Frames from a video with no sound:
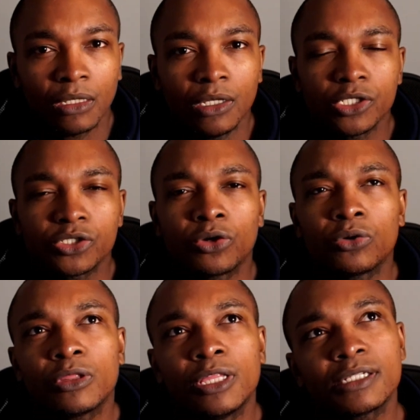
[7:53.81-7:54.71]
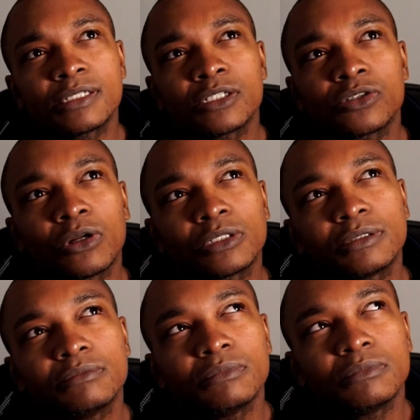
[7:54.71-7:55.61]
So this has got
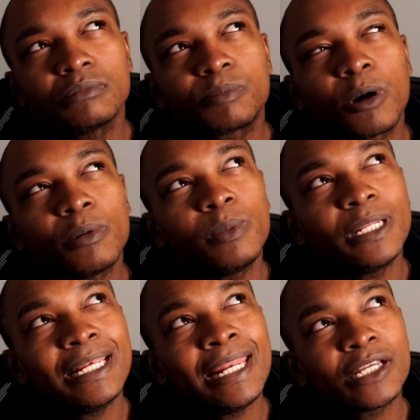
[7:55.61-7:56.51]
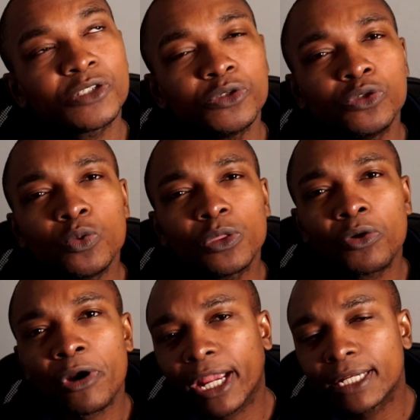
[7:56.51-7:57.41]
probably less to do with the
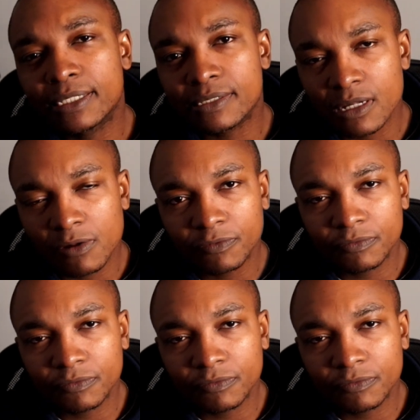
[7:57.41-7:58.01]
racket itself.